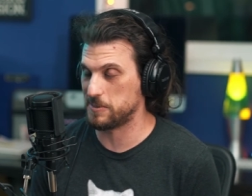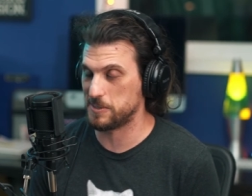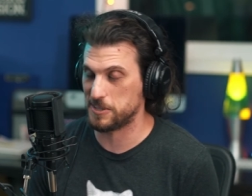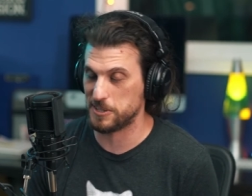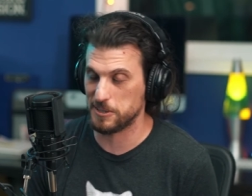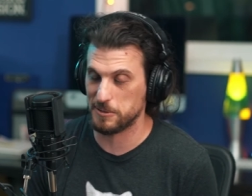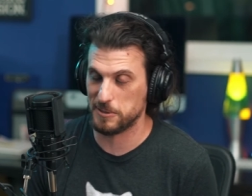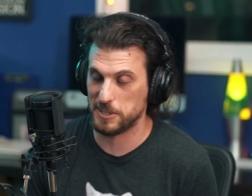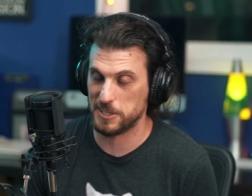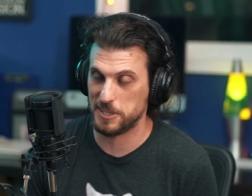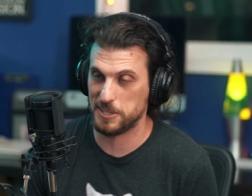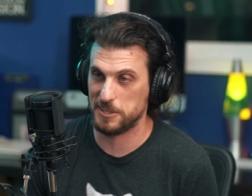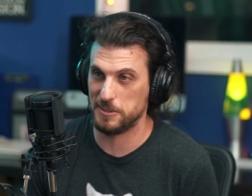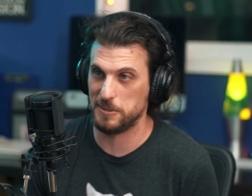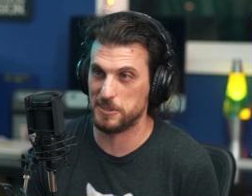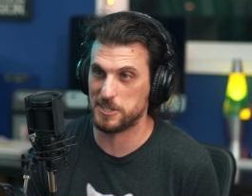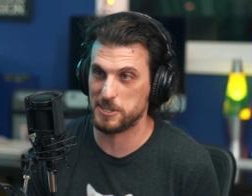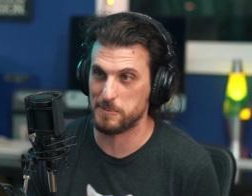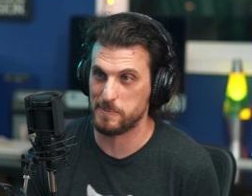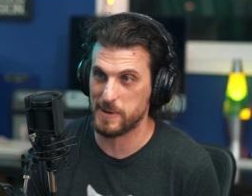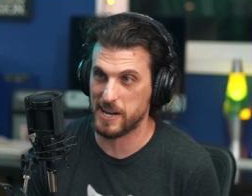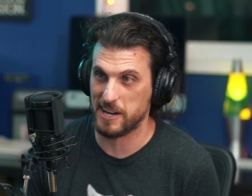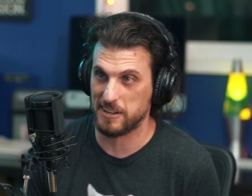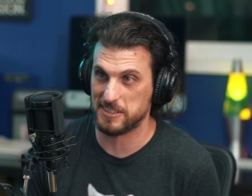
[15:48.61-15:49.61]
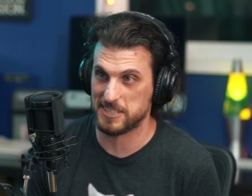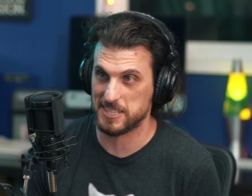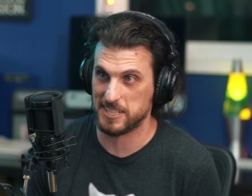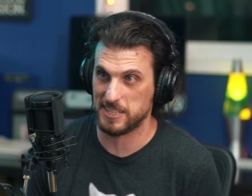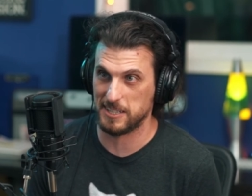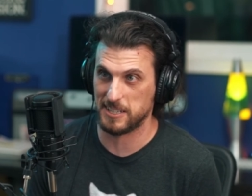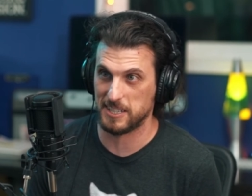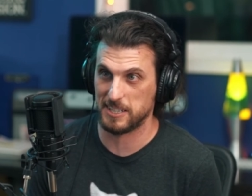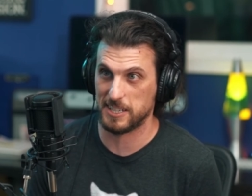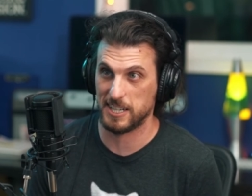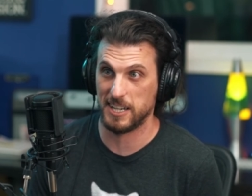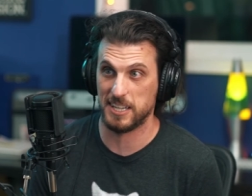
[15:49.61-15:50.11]
do a huge amount
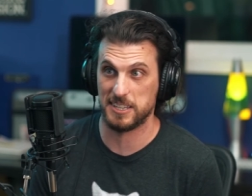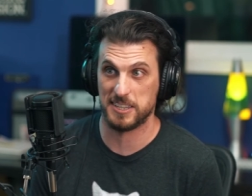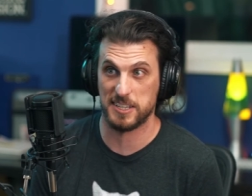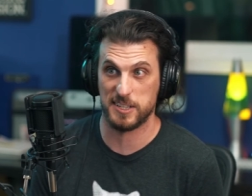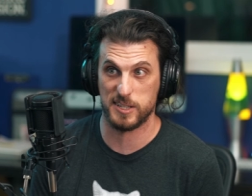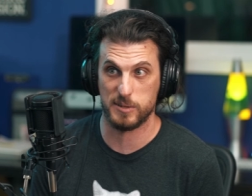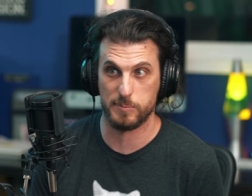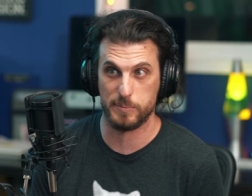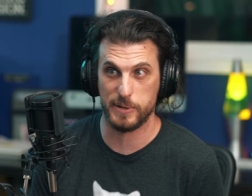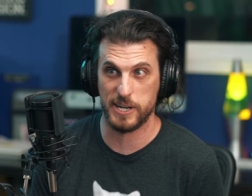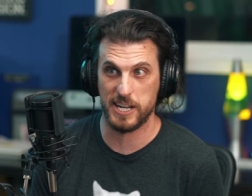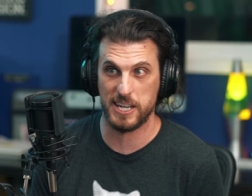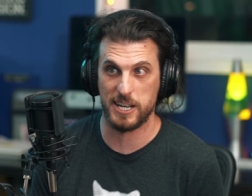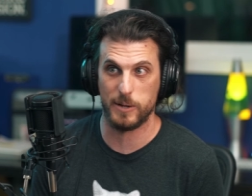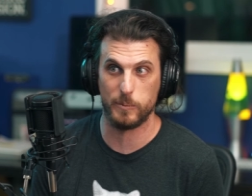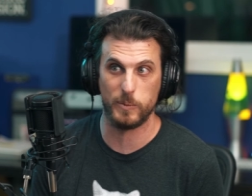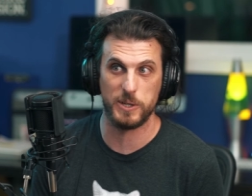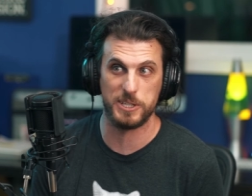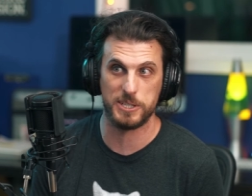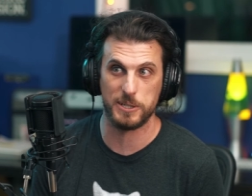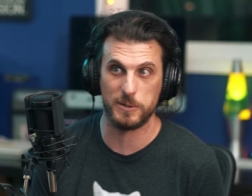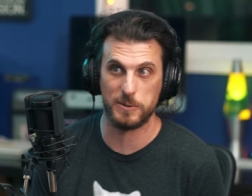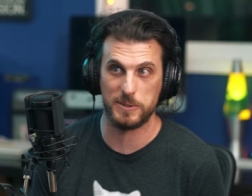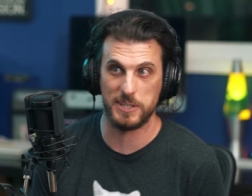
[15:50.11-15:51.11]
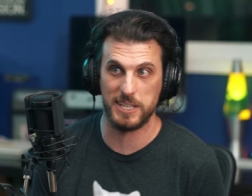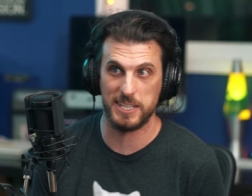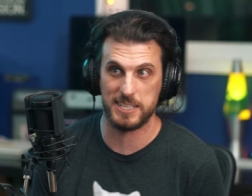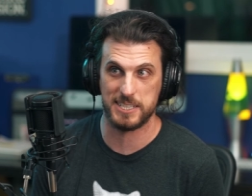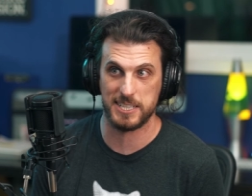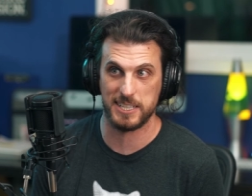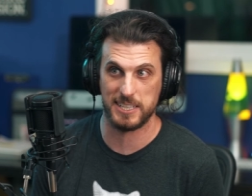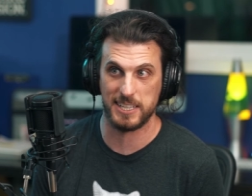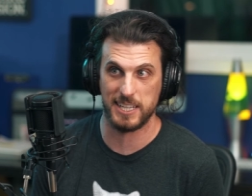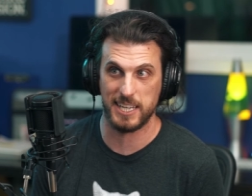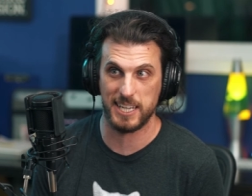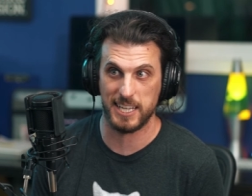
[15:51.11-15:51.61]
to cut the spread, and we don't need
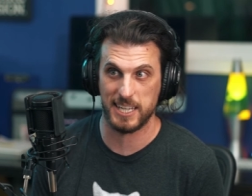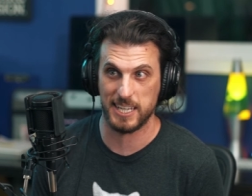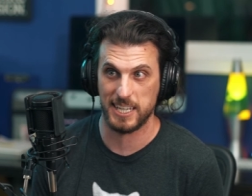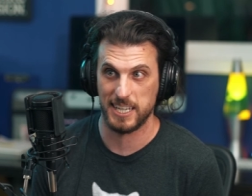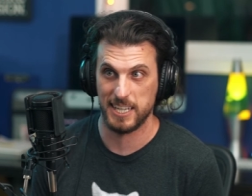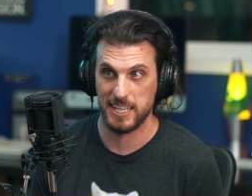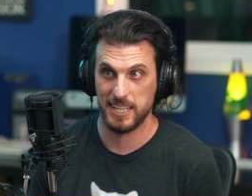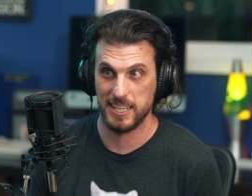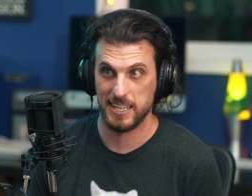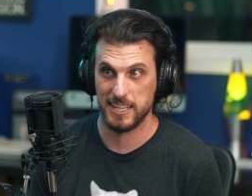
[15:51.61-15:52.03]
to like